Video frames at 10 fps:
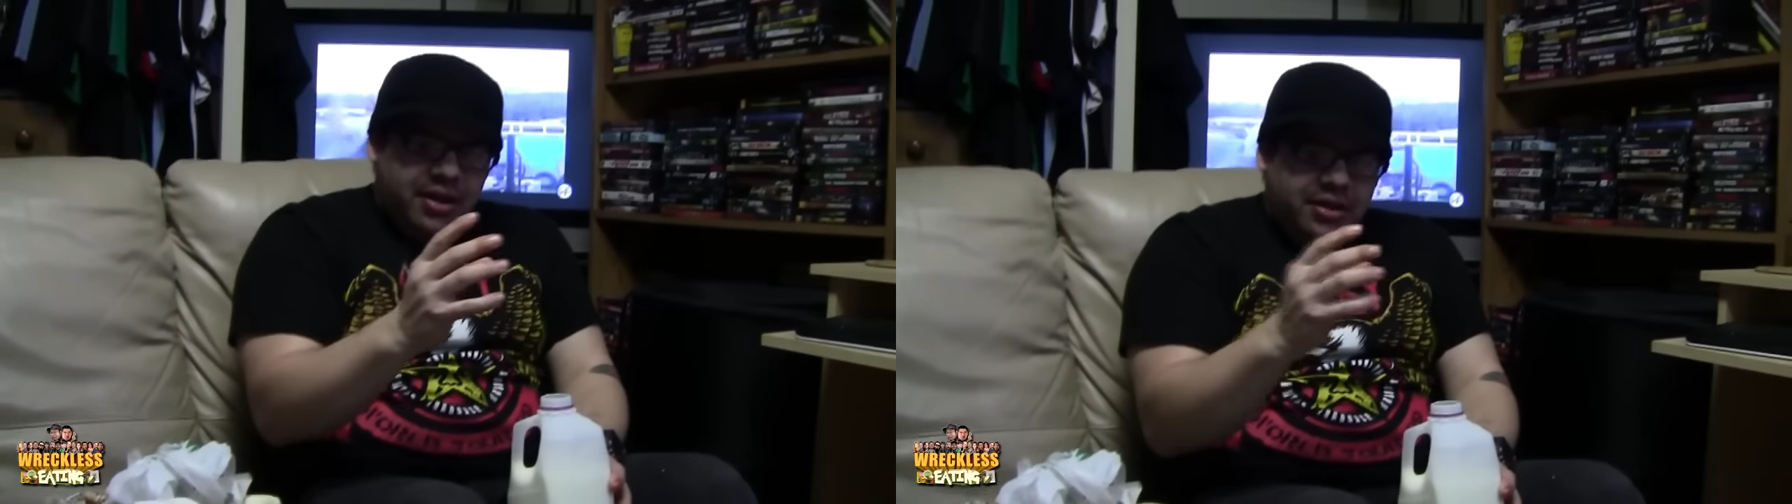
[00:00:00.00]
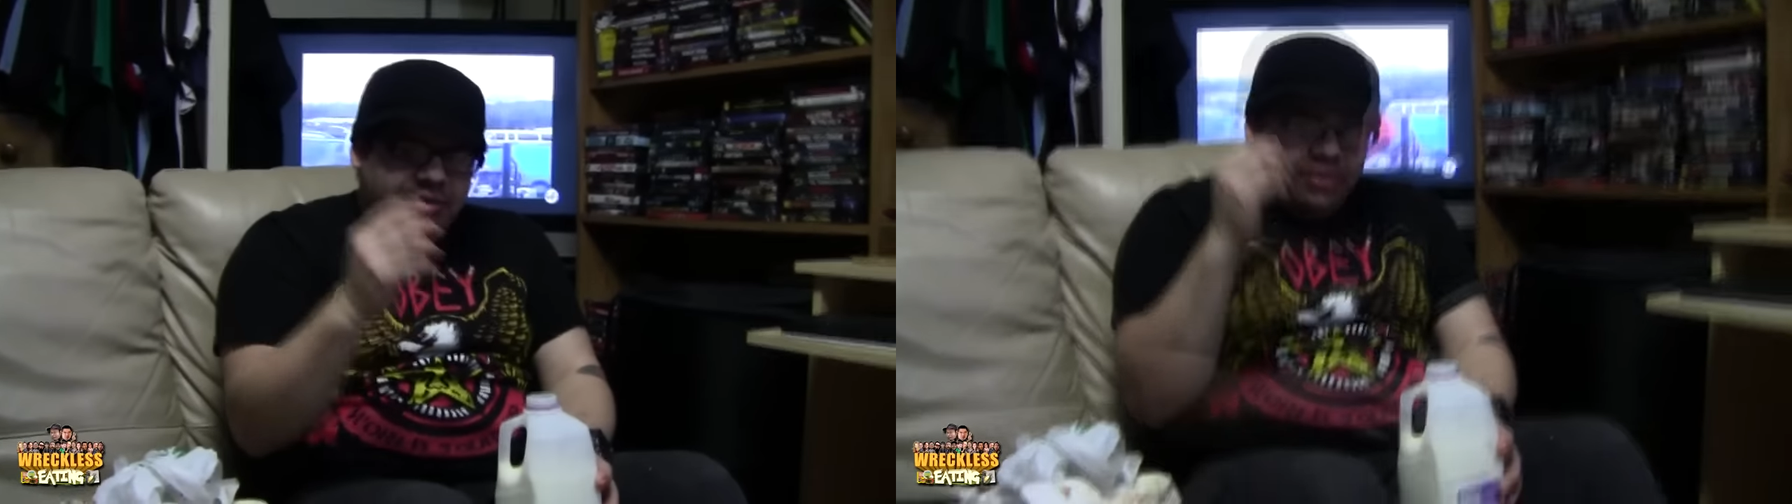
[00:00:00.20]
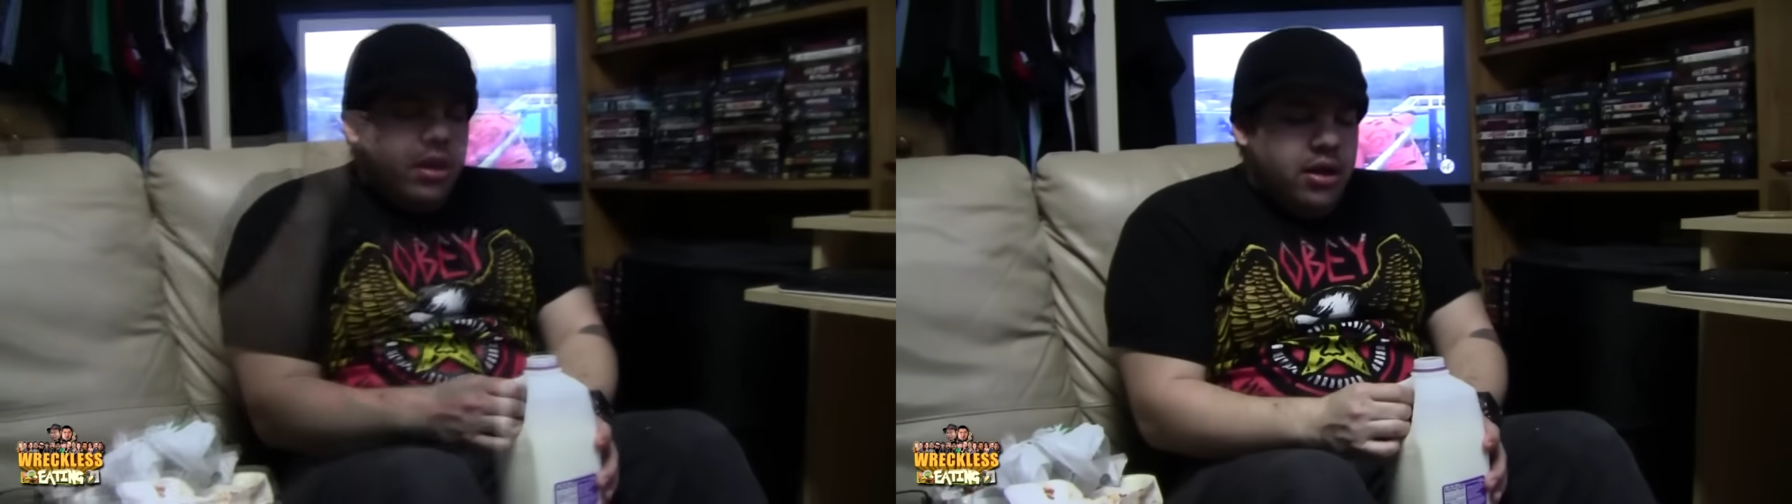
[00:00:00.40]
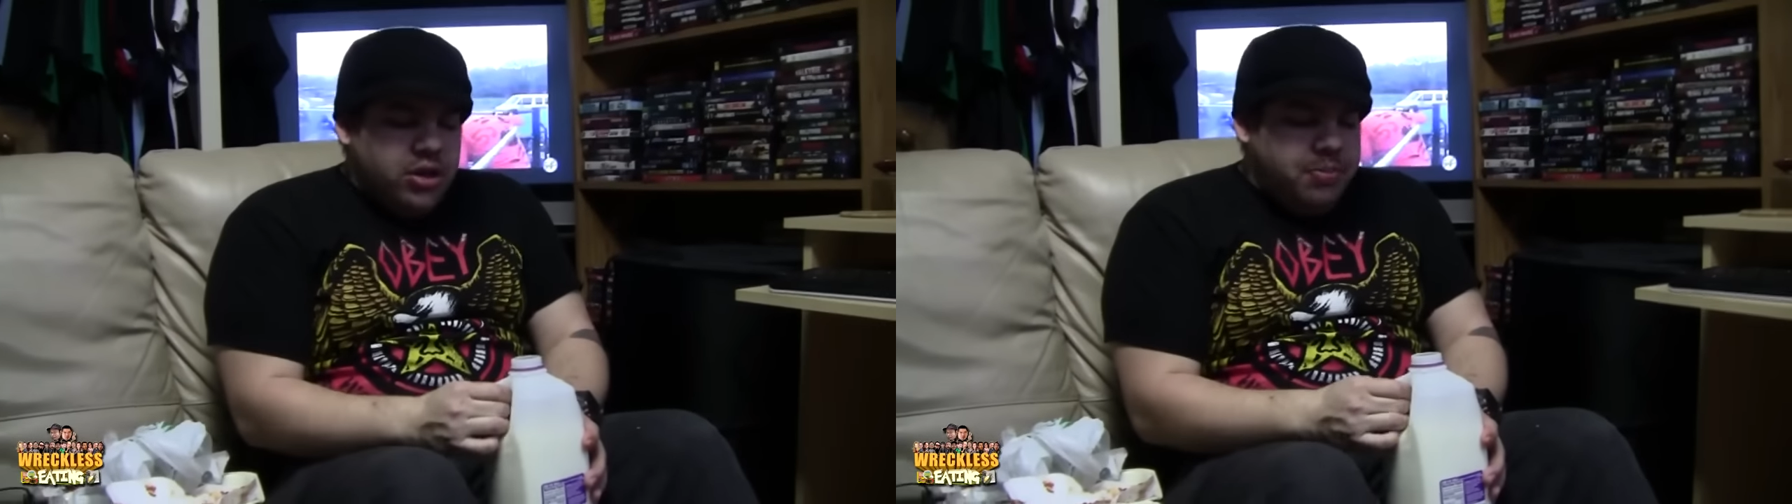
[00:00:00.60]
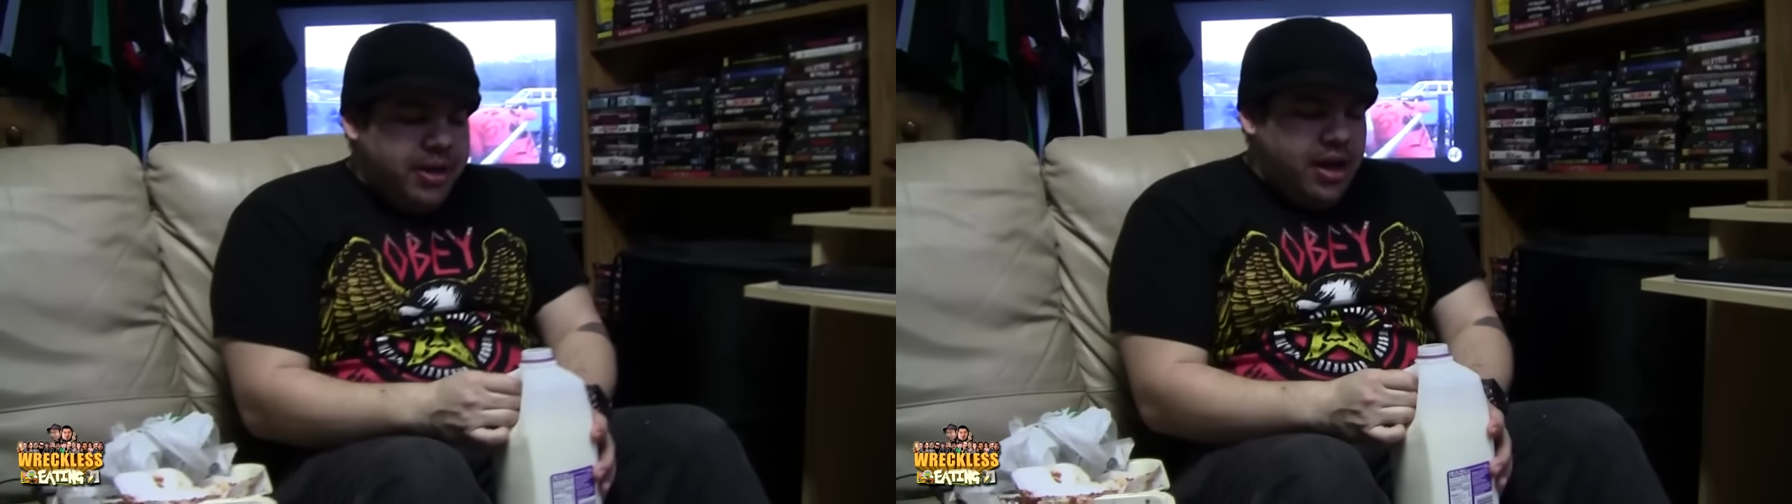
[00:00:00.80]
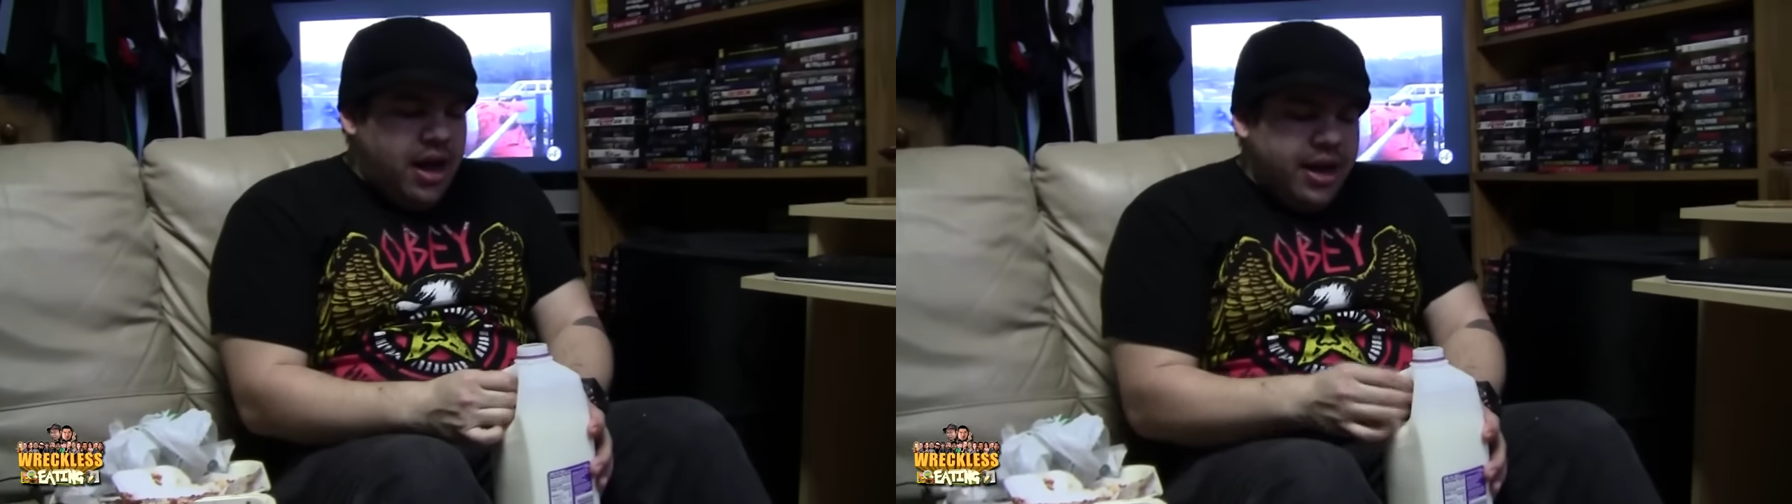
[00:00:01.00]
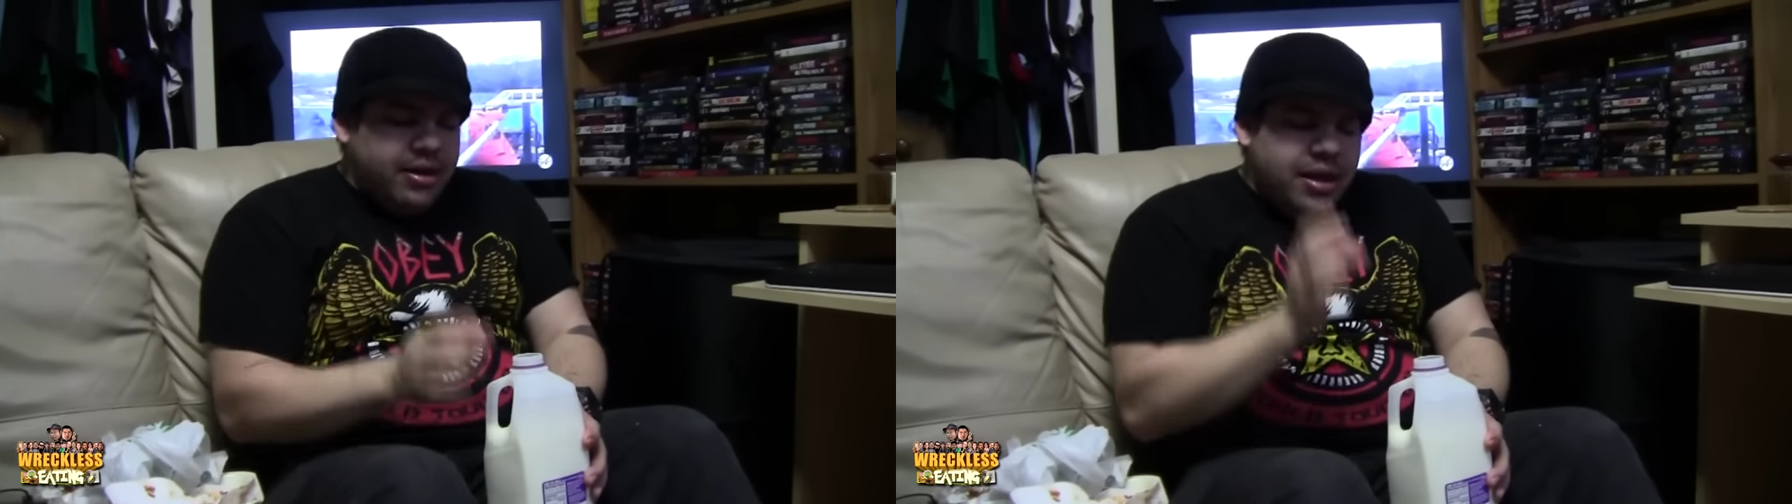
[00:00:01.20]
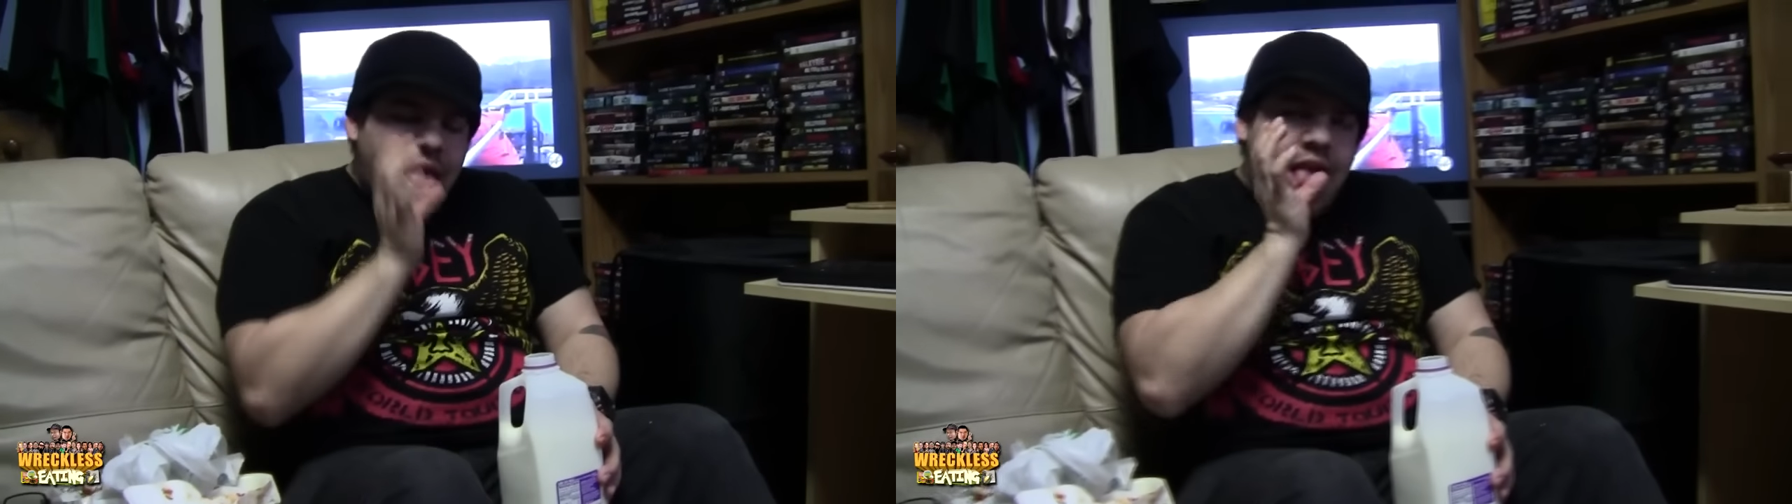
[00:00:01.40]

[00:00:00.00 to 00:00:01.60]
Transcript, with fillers: mouth. Those are pretty hot.